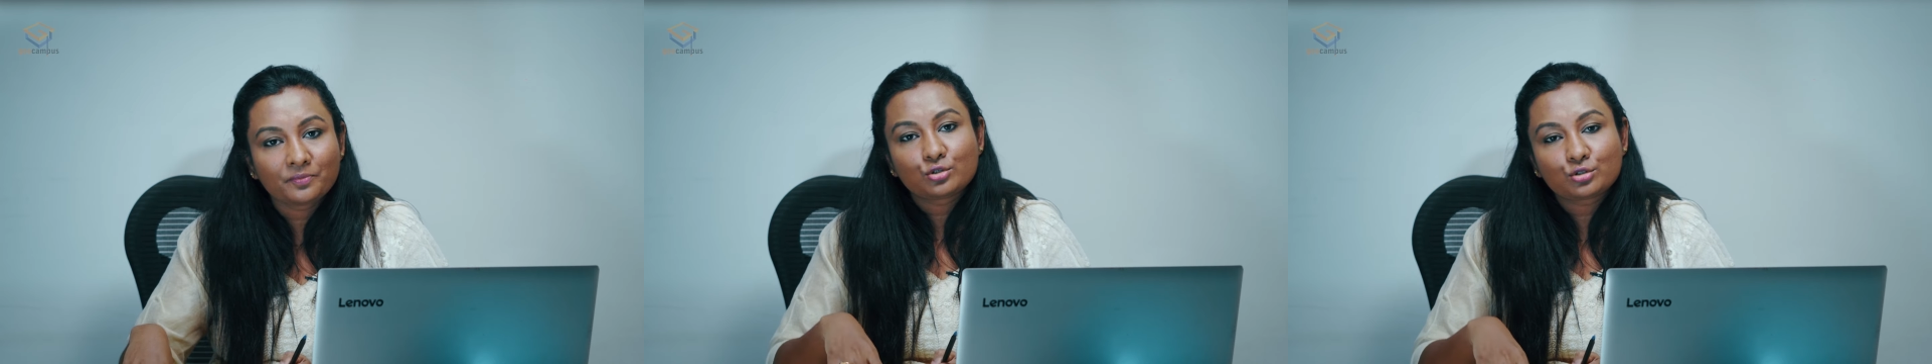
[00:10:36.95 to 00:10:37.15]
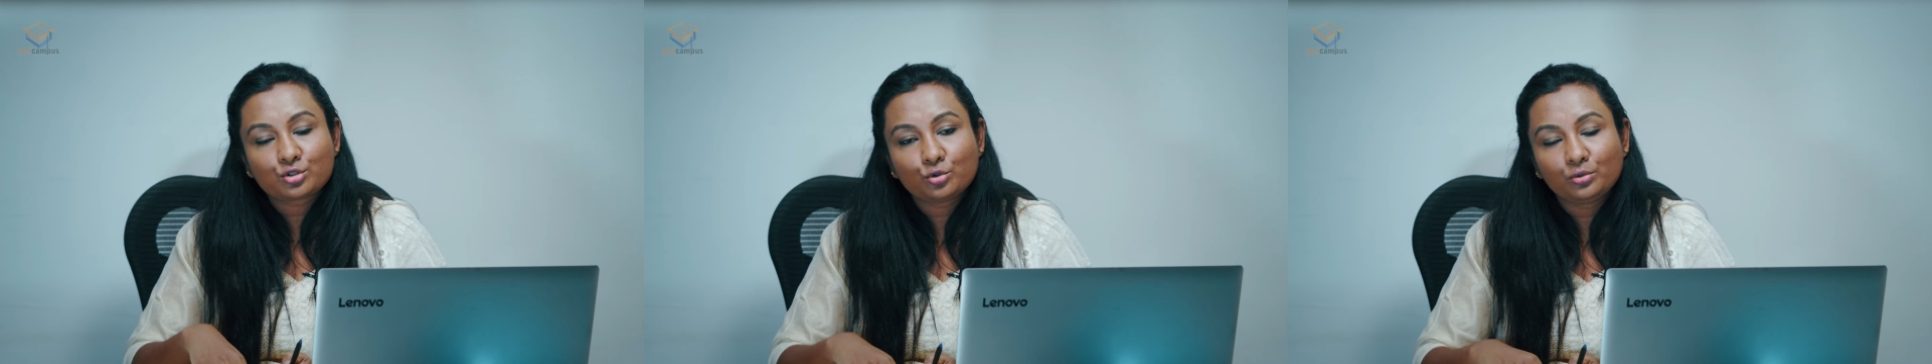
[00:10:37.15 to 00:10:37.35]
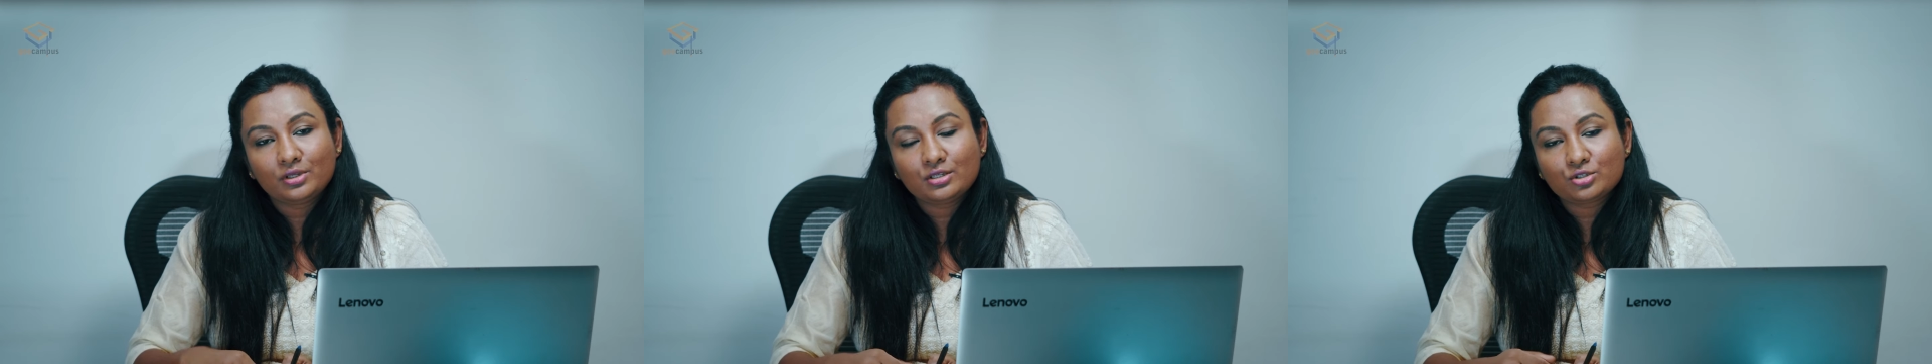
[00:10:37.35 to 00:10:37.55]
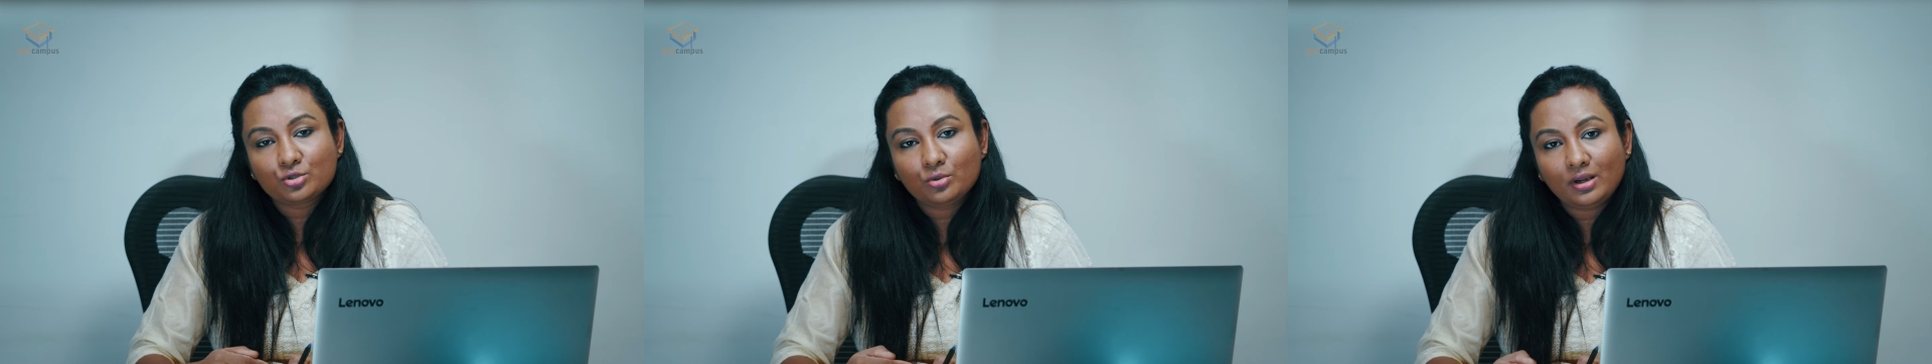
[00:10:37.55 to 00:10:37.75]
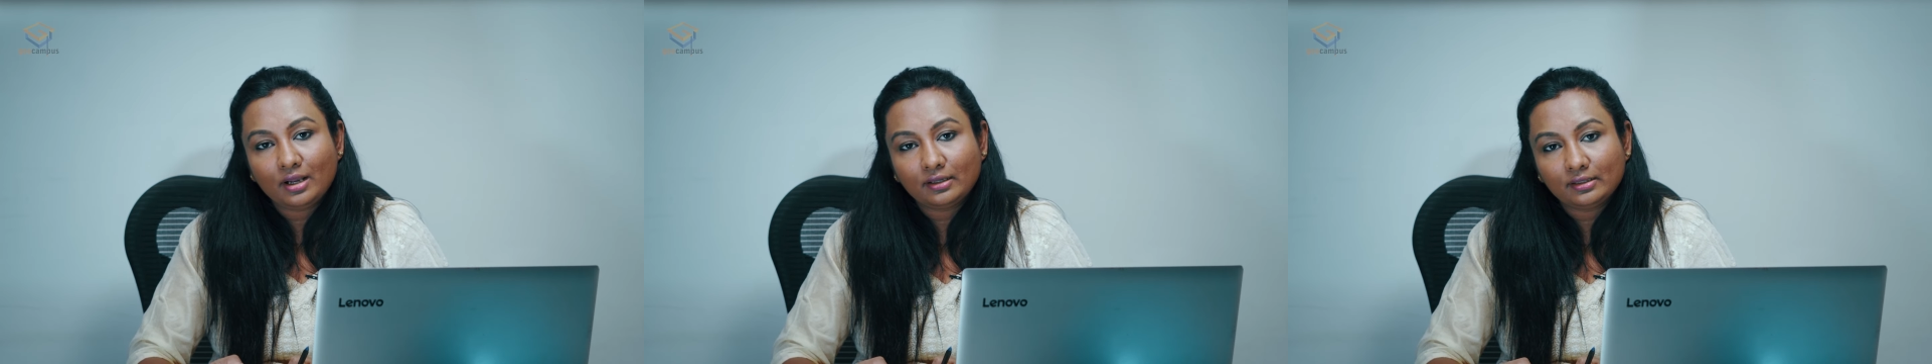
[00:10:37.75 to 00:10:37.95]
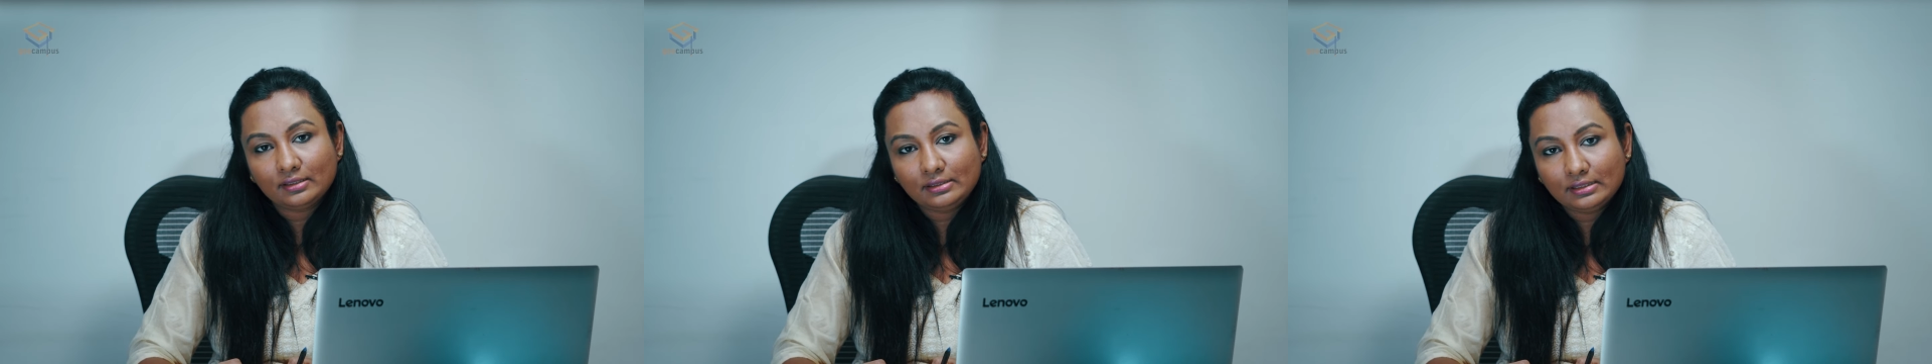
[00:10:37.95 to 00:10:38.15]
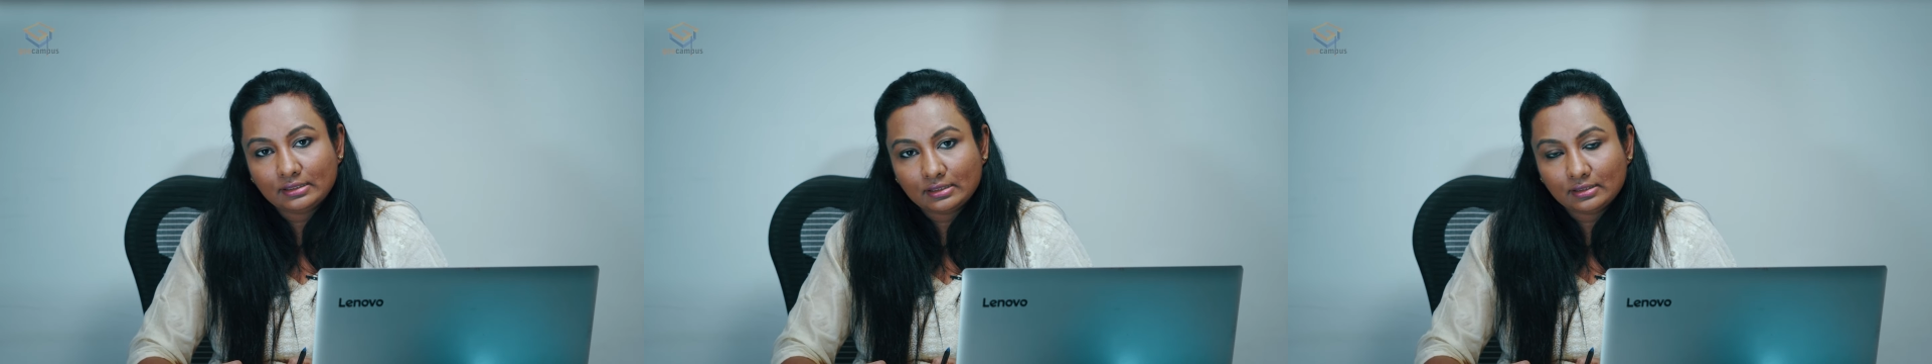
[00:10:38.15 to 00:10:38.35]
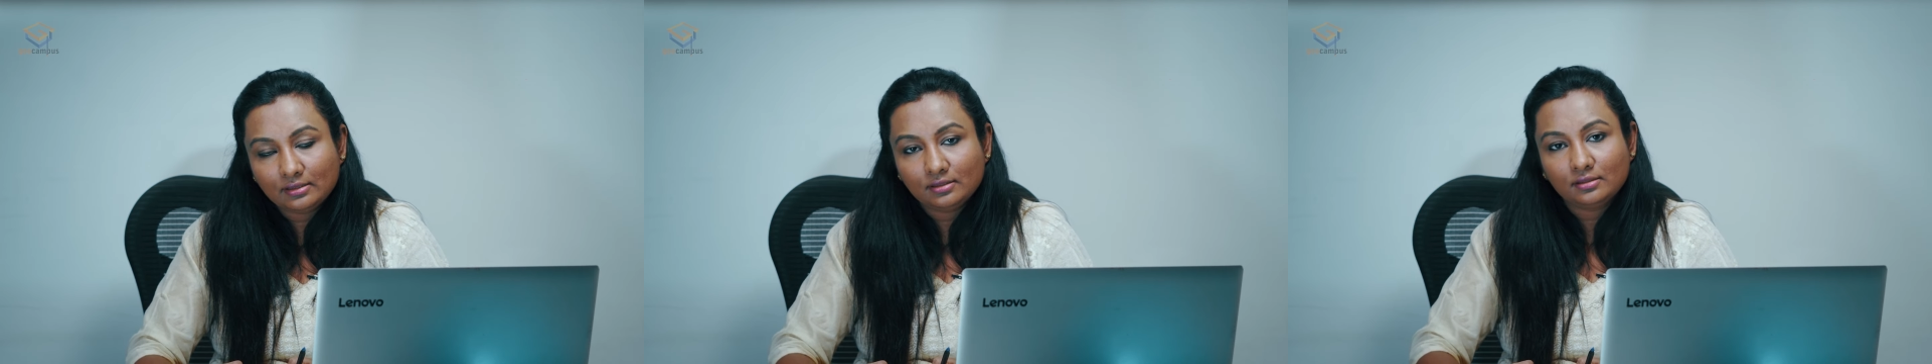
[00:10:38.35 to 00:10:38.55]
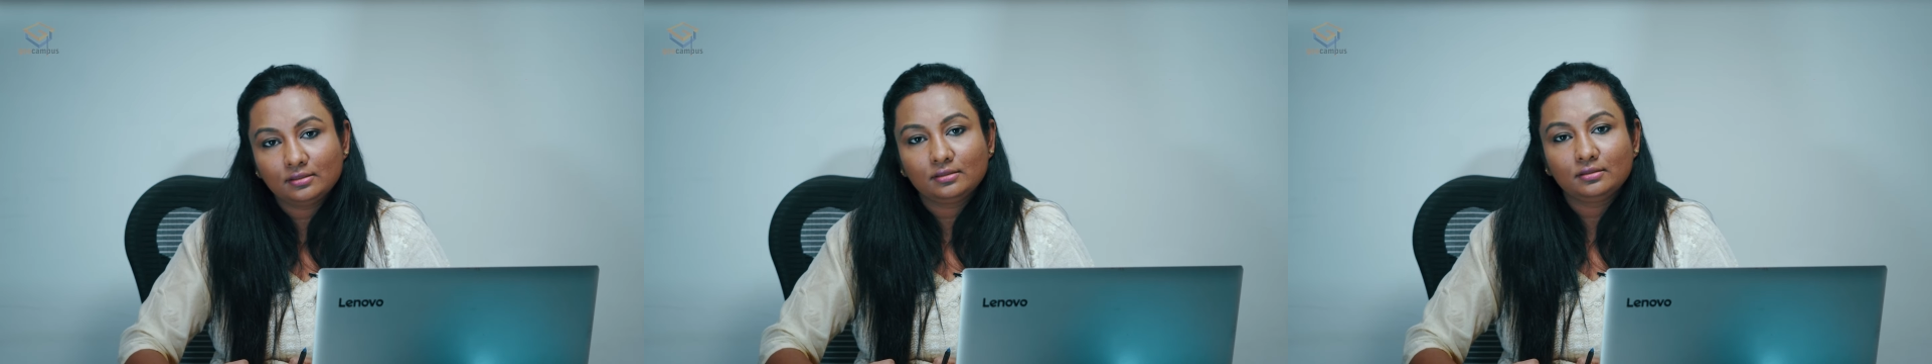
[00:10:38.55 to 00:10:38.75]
So students who are a little,